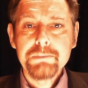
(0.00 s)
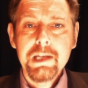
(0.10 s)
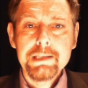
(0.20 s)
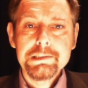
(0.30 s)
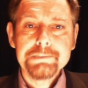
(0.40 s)

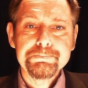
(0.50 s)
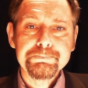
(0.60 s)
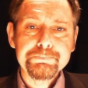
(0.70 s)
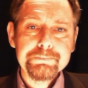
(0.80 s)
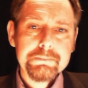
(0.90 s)
updates.
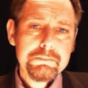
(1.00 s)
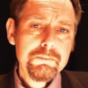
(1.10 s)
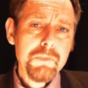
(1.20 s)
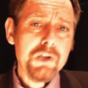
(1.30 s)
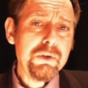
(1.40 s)

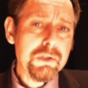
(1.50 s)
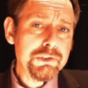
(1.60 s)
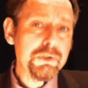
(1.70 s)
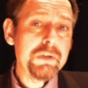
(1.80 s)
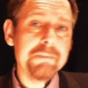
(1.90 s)
You
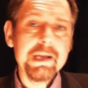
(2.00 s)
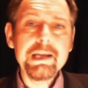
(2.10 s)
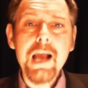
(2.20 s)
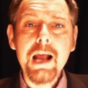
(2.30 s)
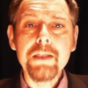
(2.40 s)
can join
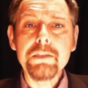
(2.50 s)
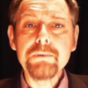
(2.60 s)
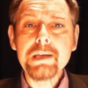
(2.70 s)
me and the